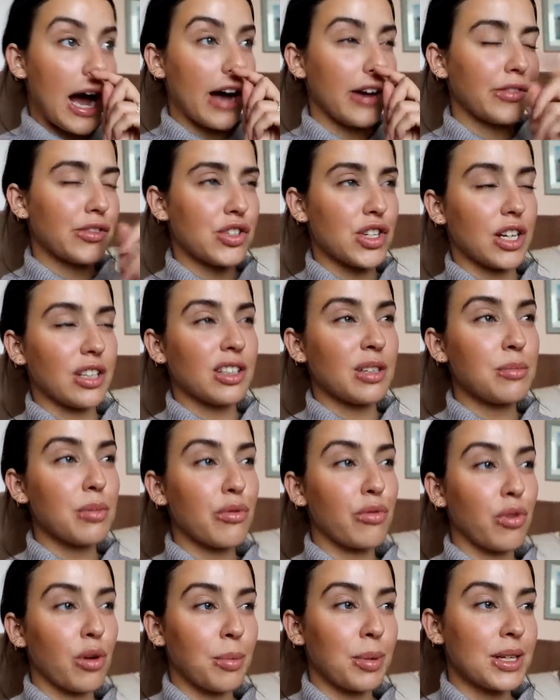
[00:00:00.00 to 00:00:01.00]
I've shared them
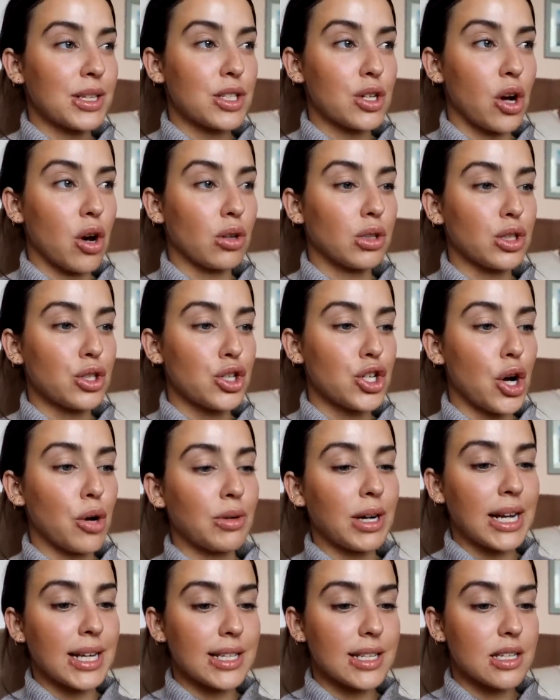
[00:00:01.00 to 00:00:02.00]
before, but it's called
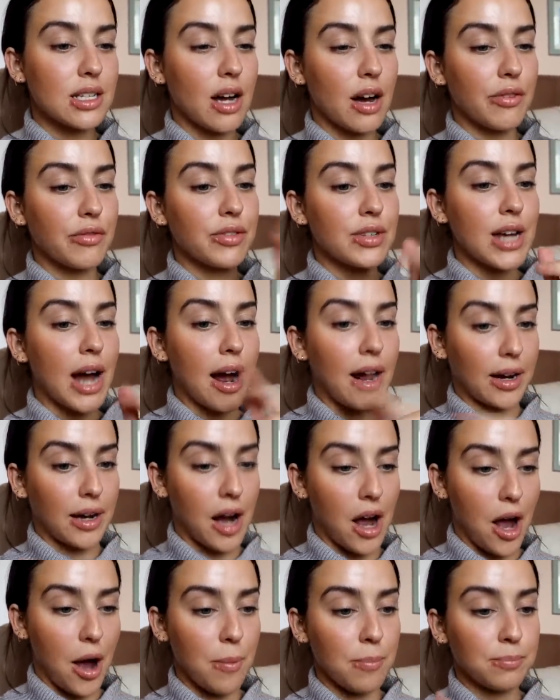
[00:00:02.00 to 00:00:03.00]

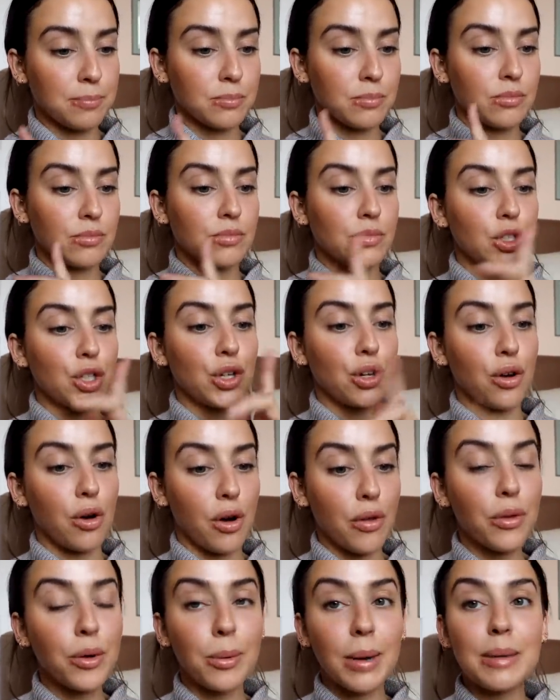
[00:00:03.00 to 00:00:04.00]
donatestuff.com. You can go
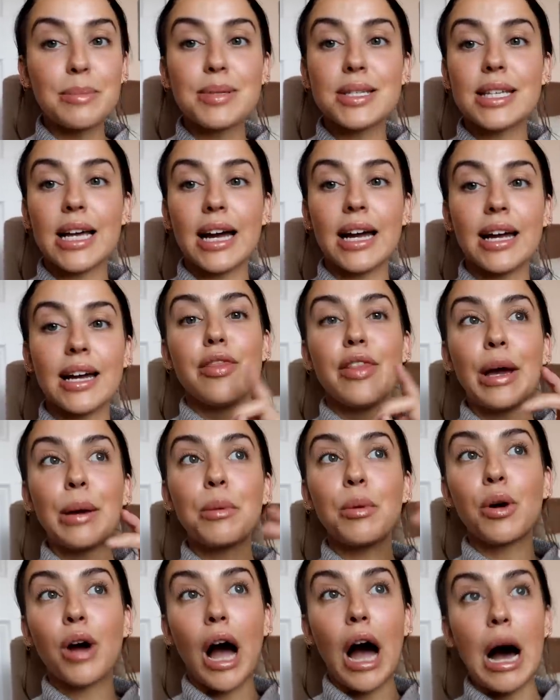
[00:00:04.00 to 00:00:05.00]
on their website. They
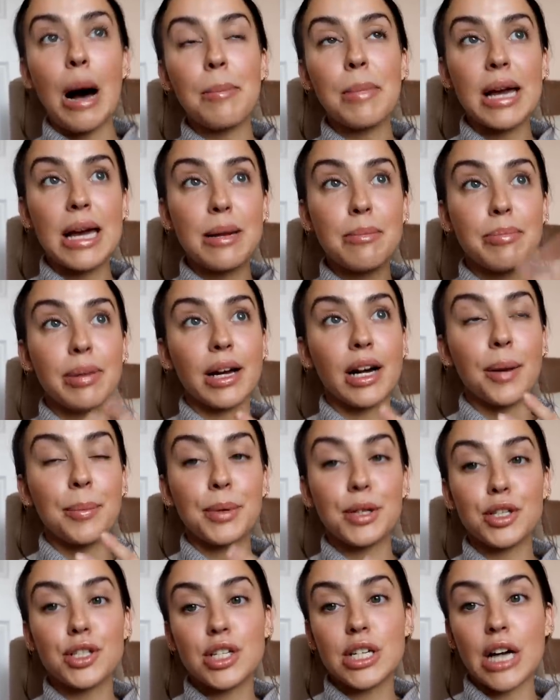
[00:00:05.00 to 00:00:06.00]
will come and pick
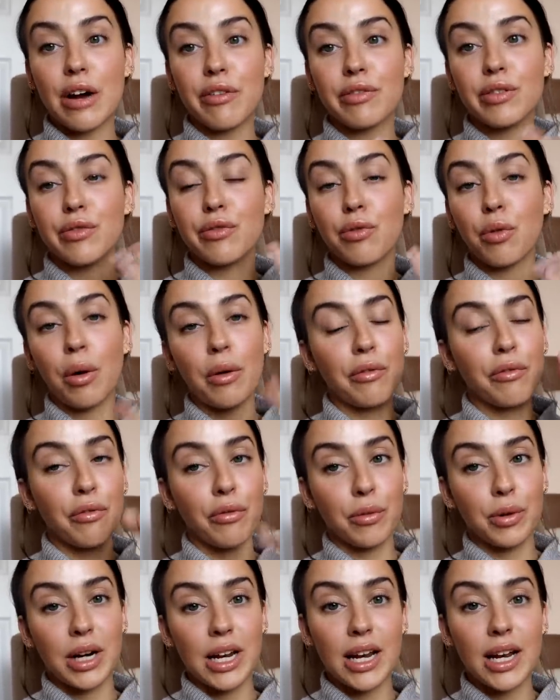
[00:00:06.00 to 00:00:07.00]
up your stuff for
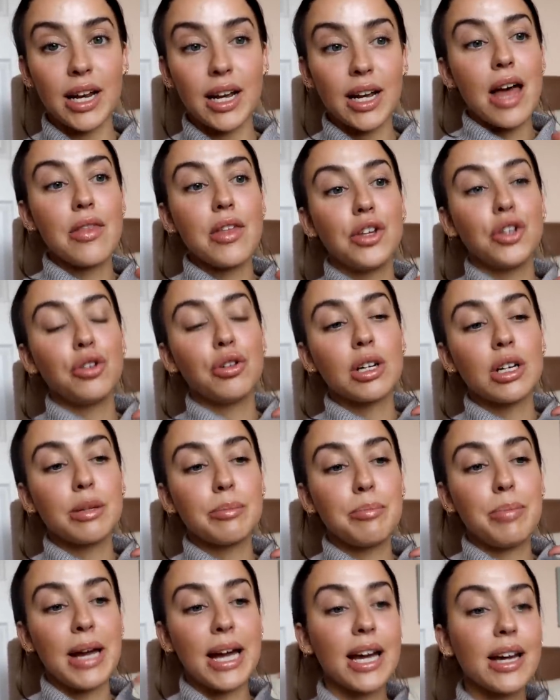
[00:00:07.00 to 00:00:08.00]
free and then you can
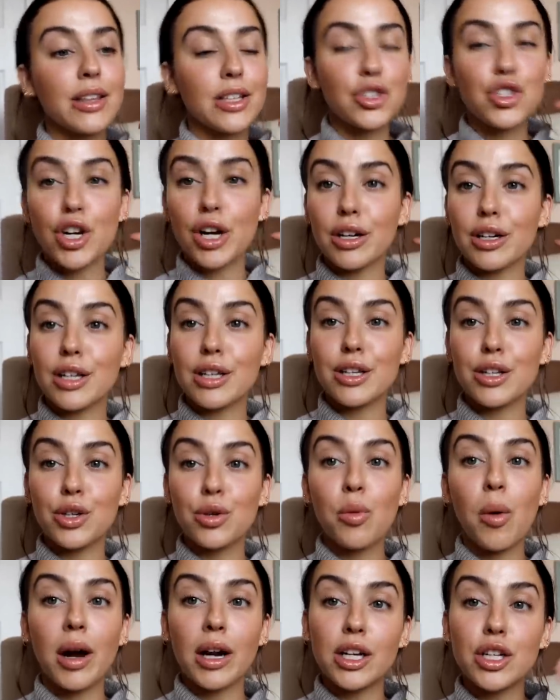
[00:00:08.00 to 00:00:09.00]
pick the charity that you
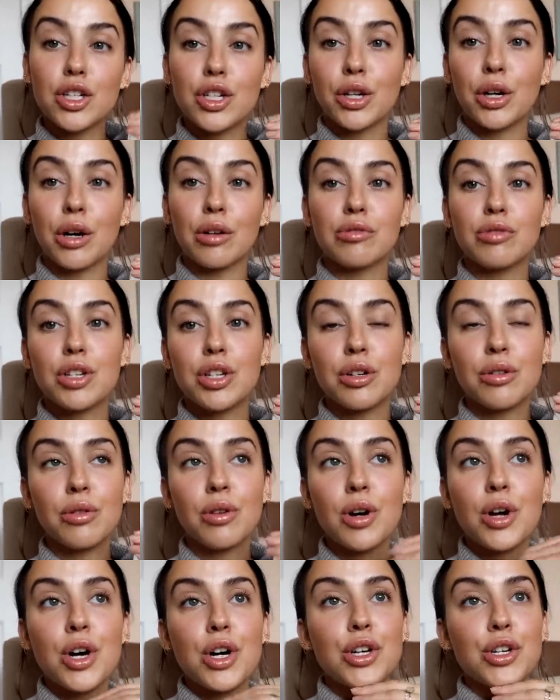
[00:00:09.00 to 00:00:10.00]
want it to go
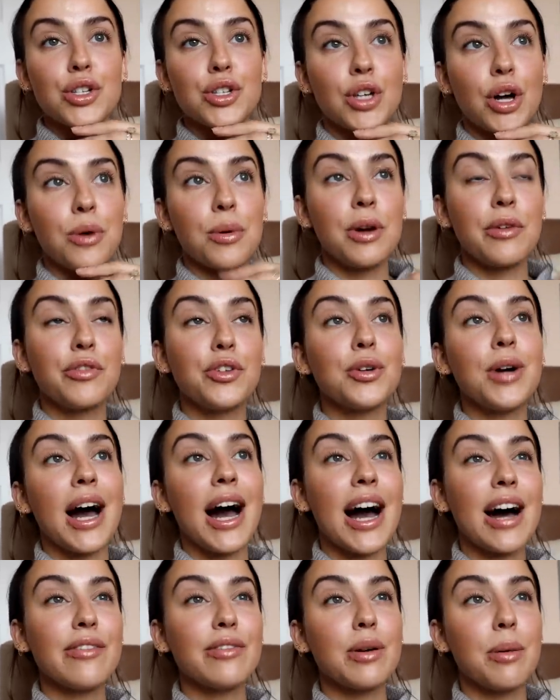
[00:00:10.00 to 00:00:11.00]
to. So if you
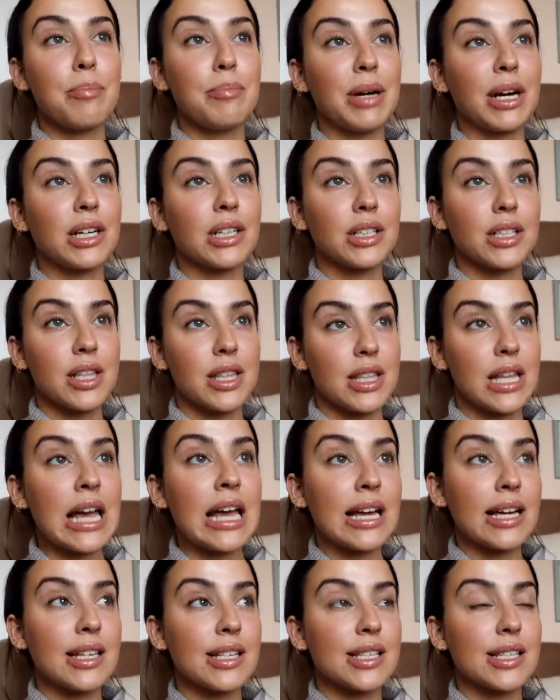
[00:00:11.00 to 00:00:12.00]
have bigger
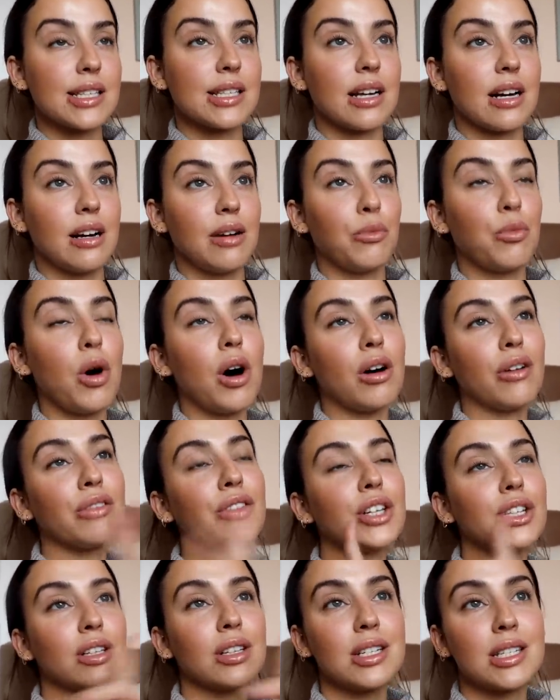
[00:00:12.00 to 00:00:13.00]
things well,
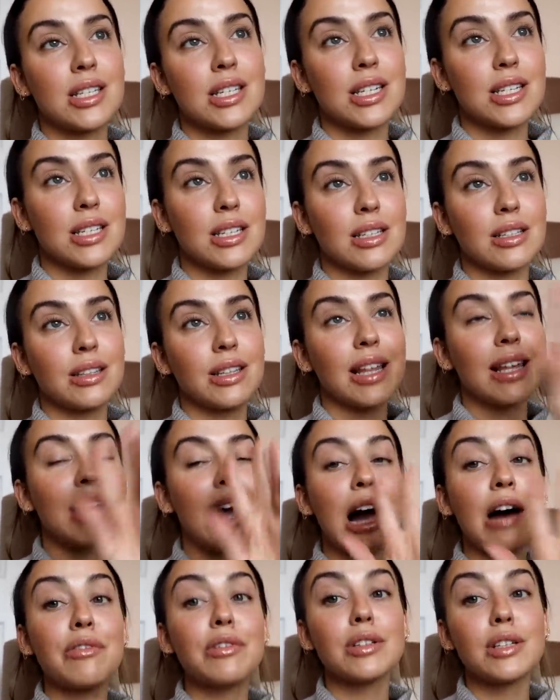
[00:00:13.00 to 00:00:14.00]
their list is, they
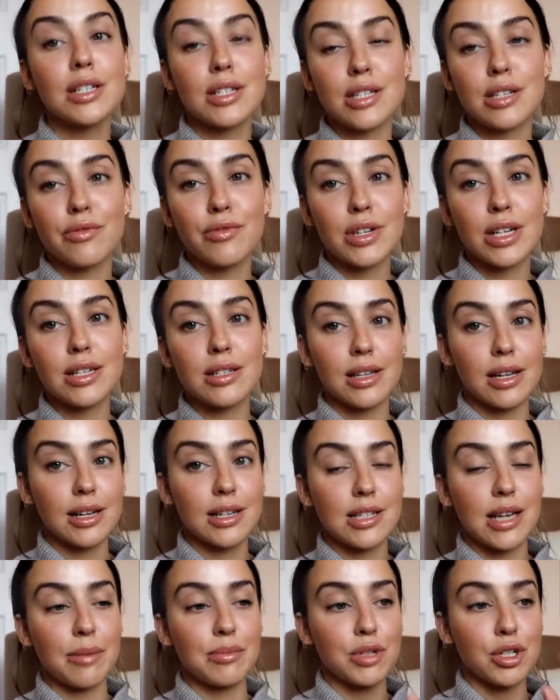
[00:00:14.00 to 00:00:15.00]
have a list of things they
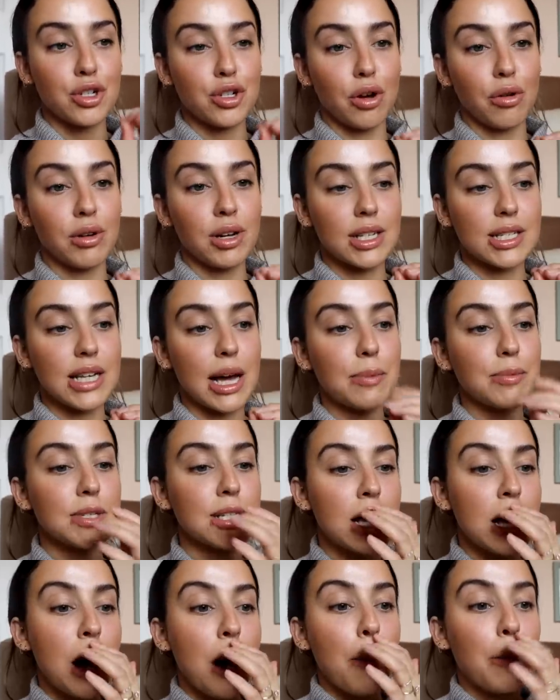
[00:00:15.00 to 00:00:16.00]
accept and don't accept,
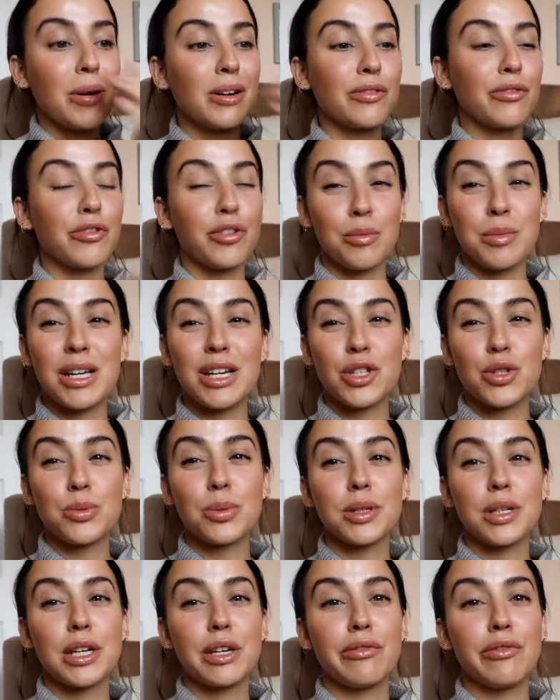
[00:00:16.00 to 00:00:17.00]
but for me it's
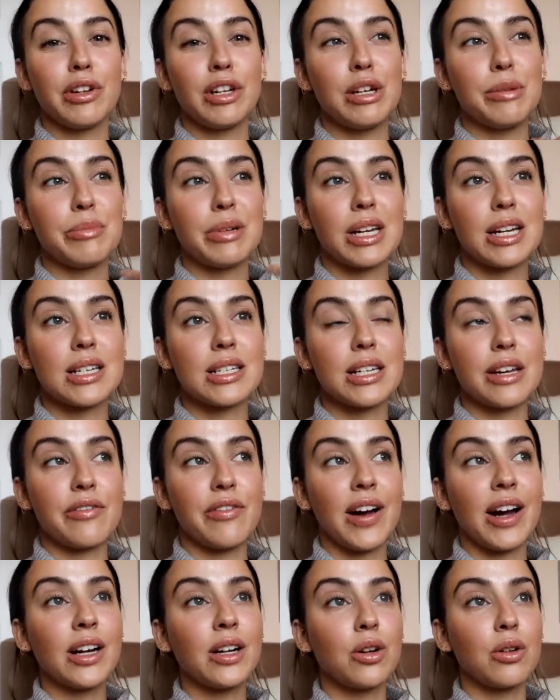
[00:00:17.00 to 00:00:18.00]
really convenient because if
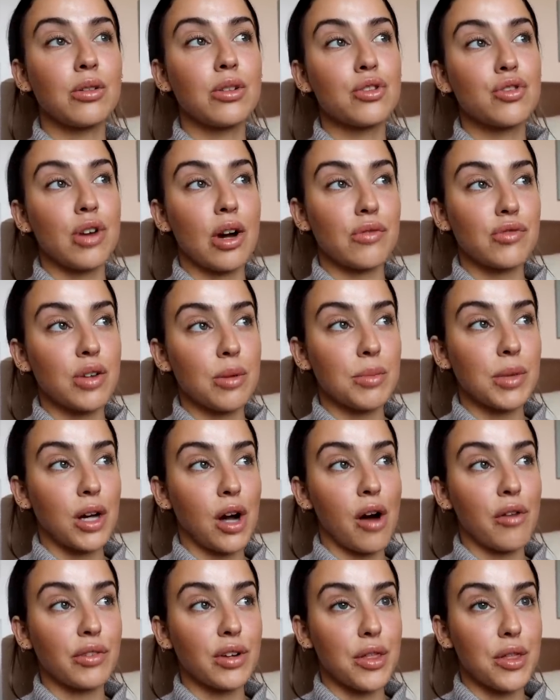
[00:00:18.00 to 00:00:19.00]
I go to drop something
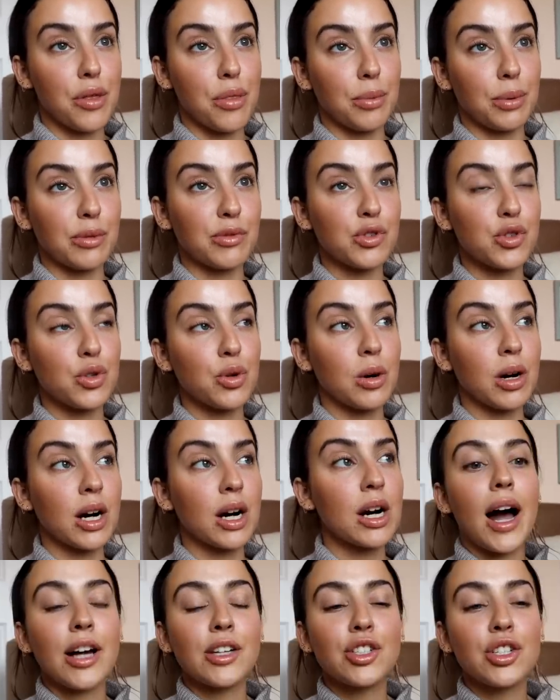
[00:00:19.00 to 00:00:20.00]
off at the thrift
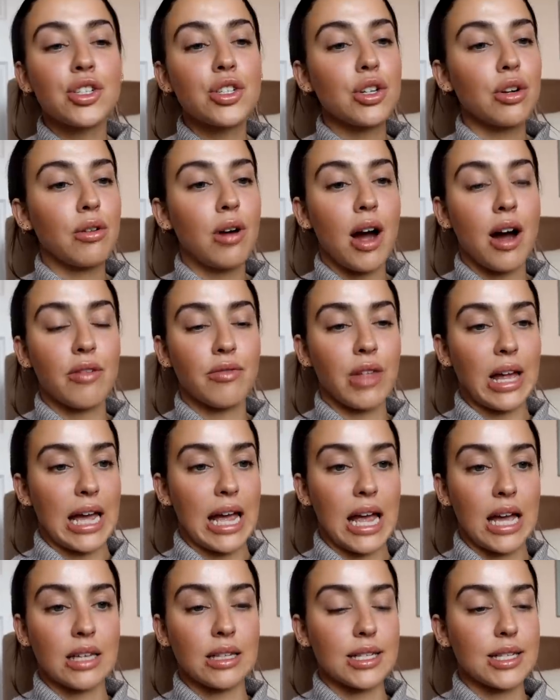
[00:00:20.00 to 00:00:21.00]
store, I just don't have the
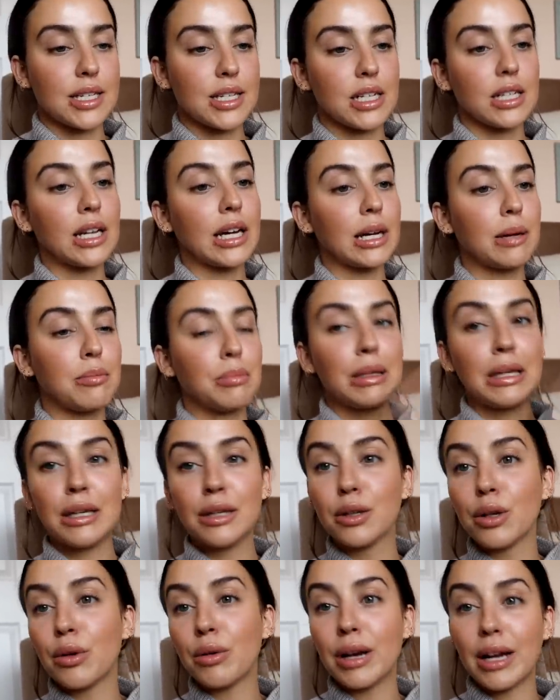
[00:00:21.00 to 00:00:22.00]
hands to like be
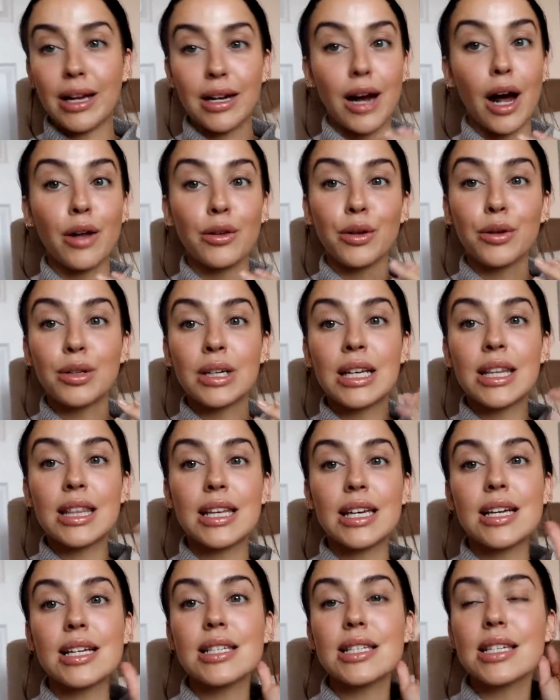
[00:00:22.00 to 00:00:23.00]
loading and unloading
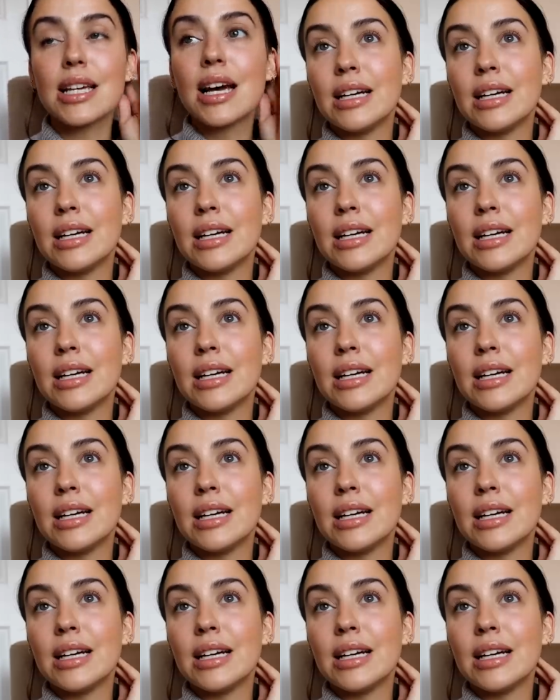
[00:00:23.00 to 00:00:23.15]
things.